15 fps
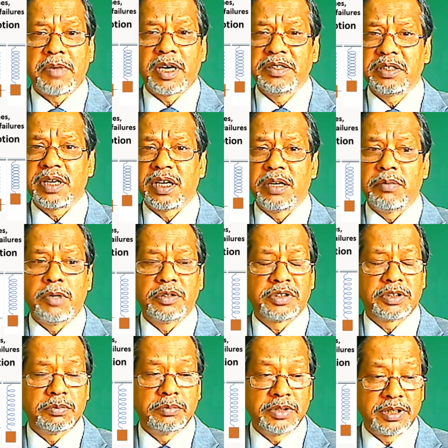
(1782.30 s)
other kind of
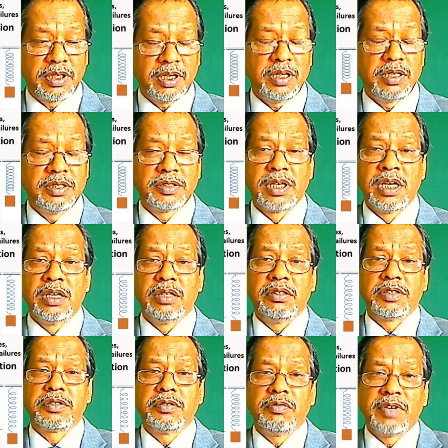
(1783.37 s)
motion because
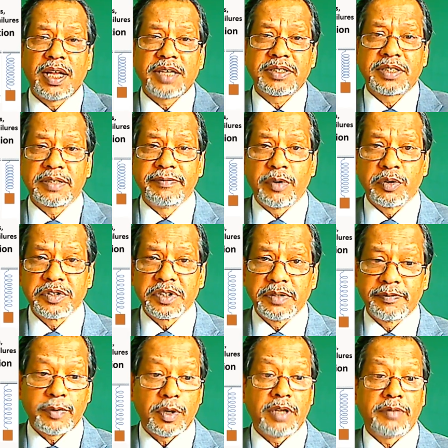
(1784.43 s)
there's no elastic force
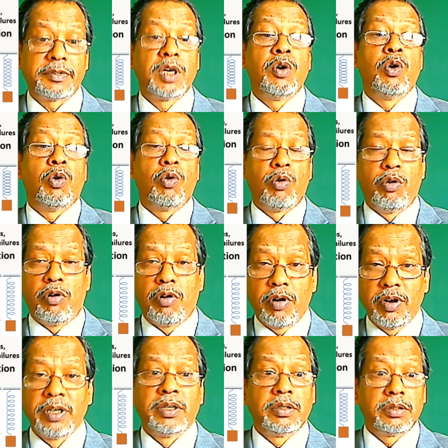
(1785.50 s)
involved.
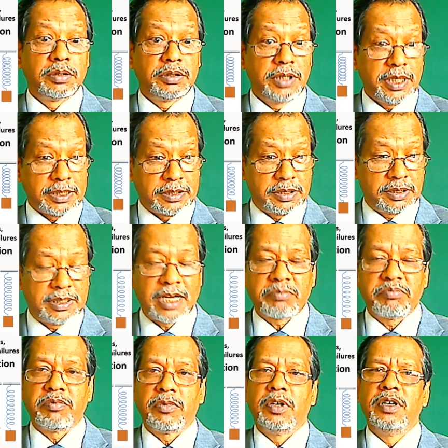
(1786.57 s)
Or, yes, that
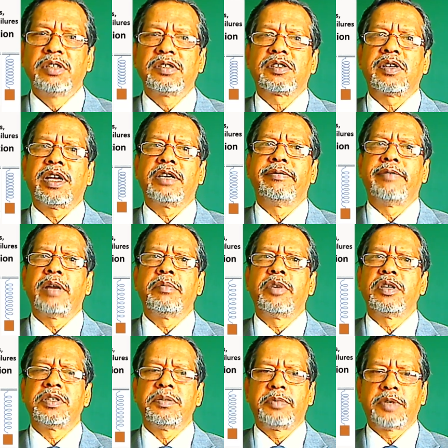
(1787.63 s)
looks like
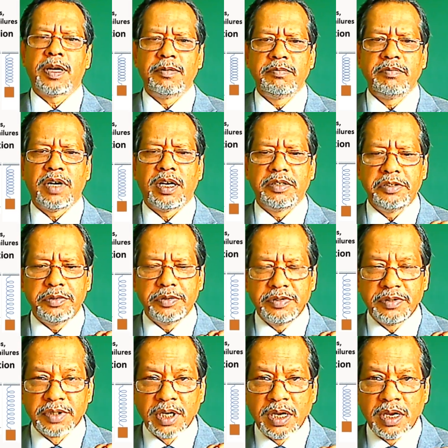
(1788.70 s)
vibration problem. I'll
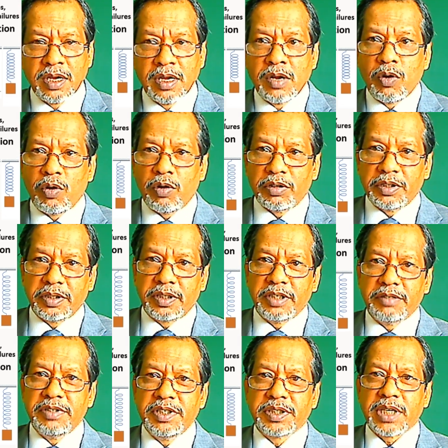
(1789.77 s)
use all the
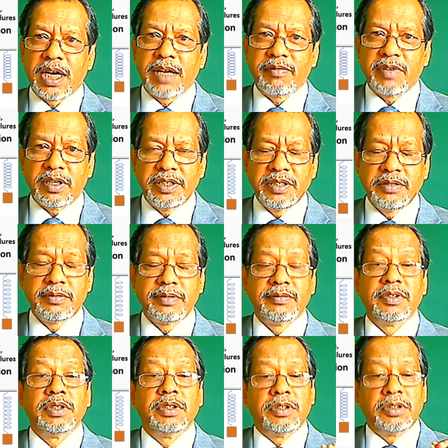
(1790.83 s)
theories I have learned
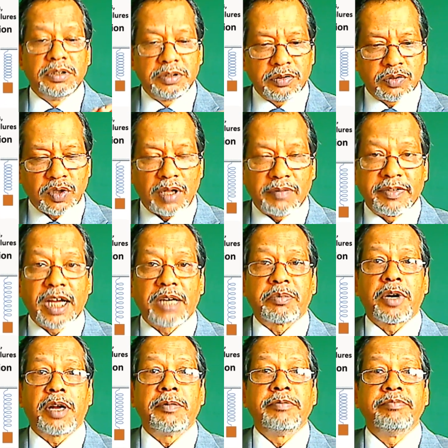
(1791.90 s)
to solve that
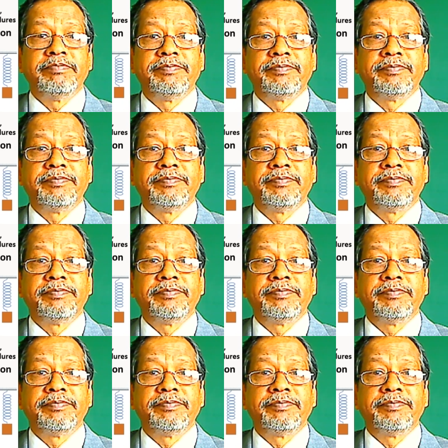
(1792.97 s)
problem.